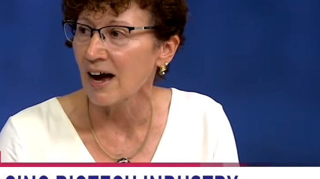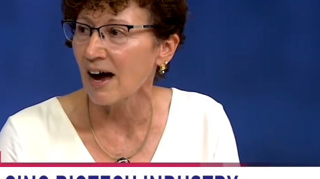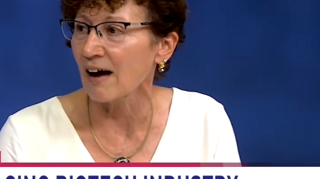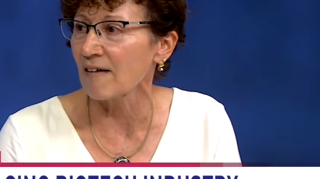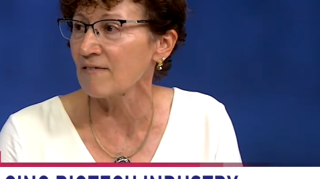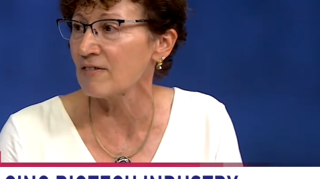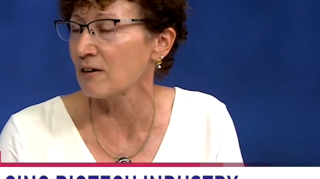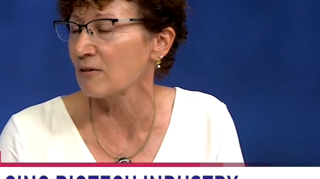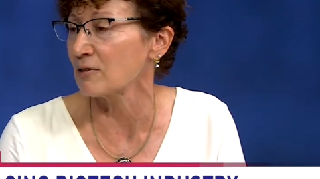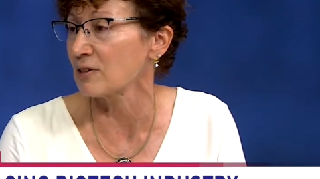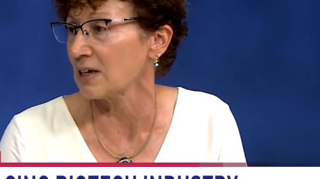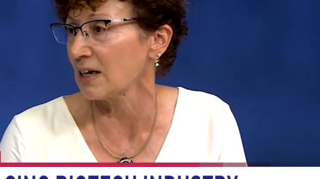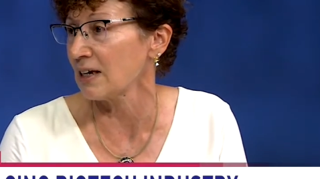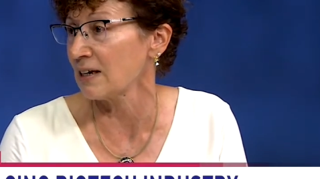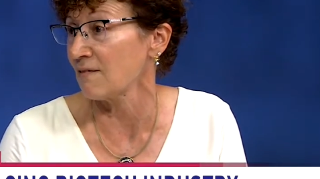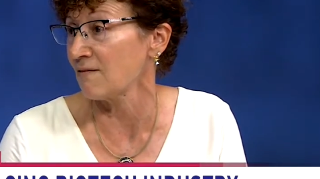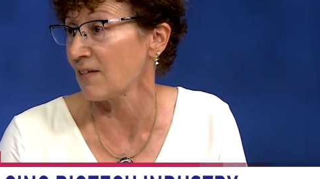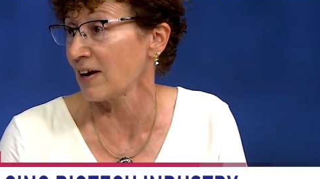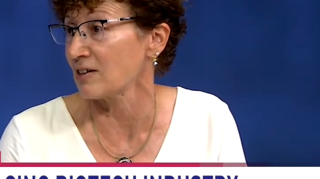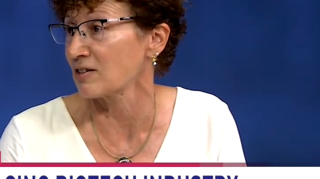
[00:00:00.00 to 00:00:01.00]
of those
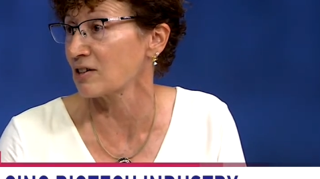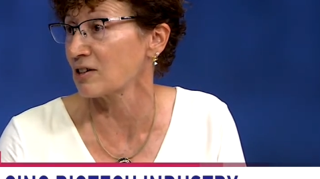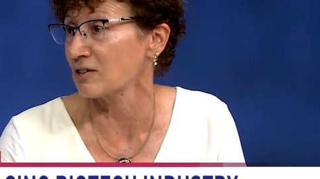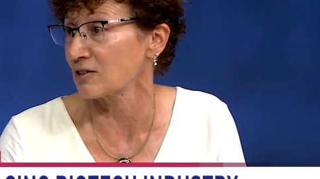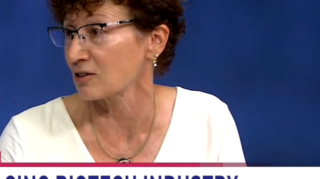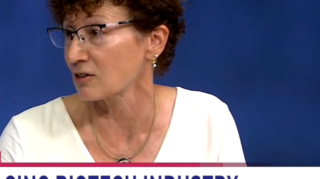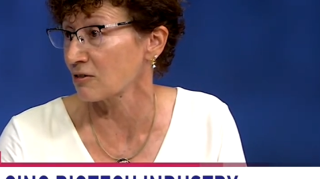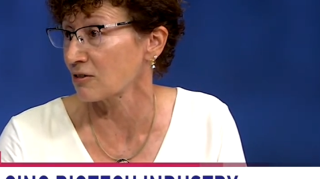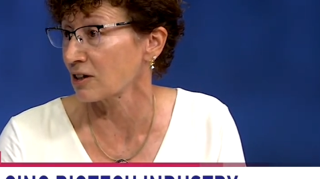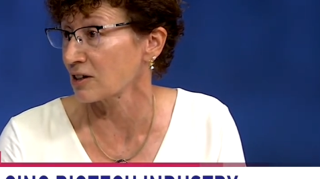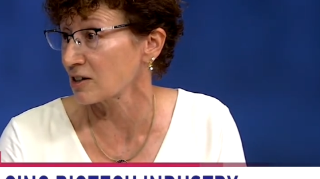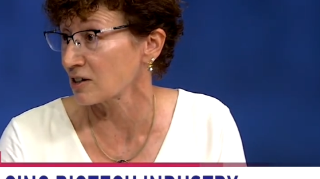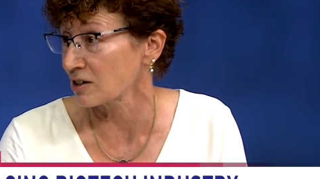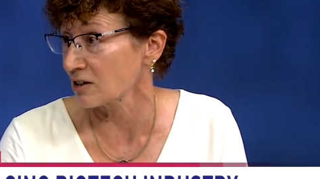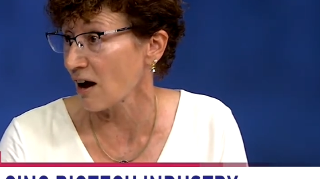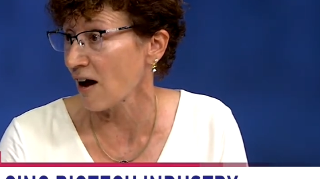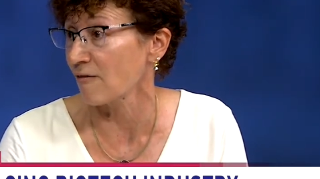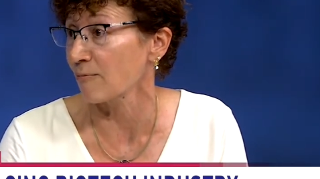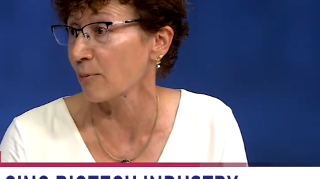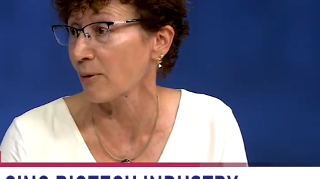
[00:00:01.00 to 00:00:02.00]
innovations that are going to solve